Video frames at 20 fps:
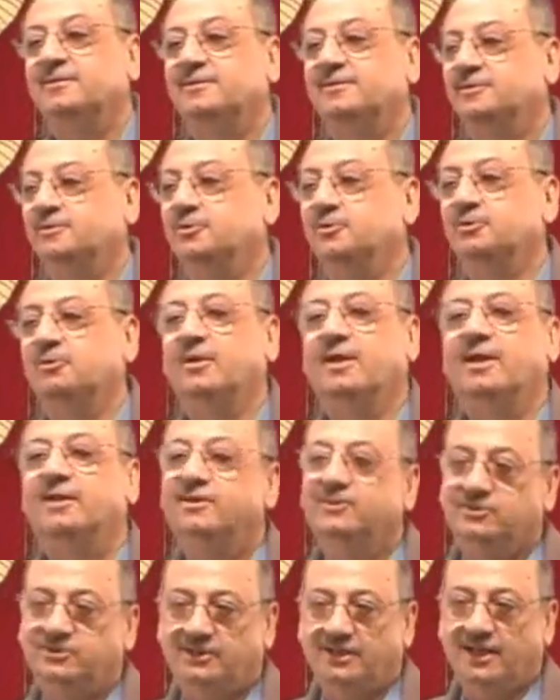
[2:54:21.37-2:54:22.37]
you will
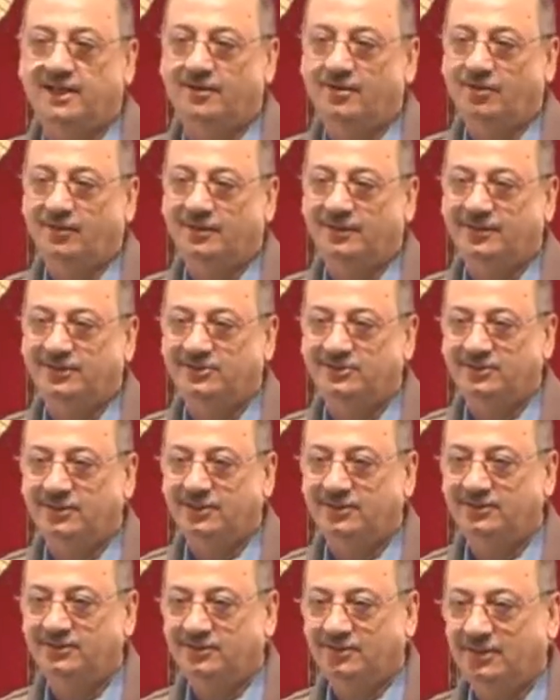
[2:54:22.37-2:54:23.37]
understand all these
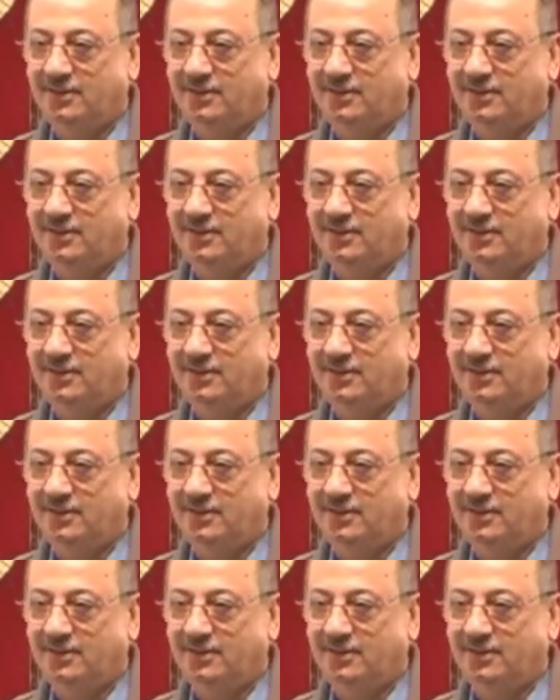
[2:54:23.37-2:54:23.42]
things.